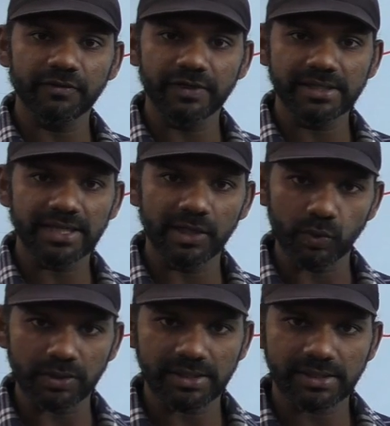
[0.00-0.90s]
suffixes and
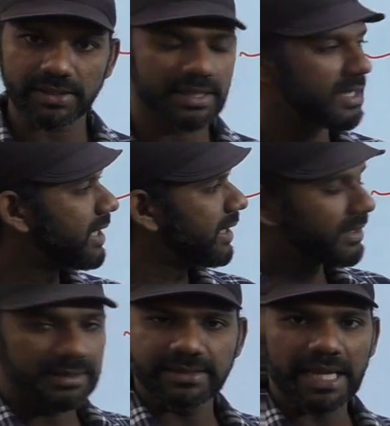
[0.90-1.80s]
roots.
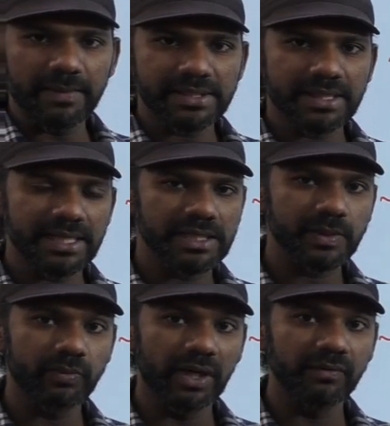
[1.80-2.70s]
The same is the case
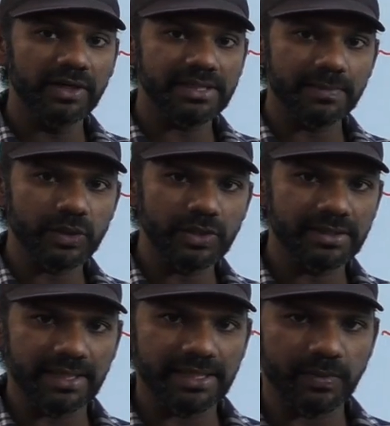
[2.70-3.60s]
with one-word
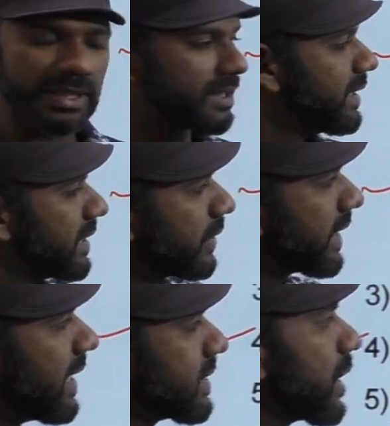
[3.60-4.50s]
substitutions as well. So in
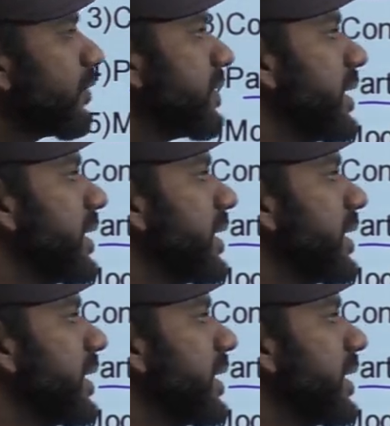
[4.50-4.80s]
the case of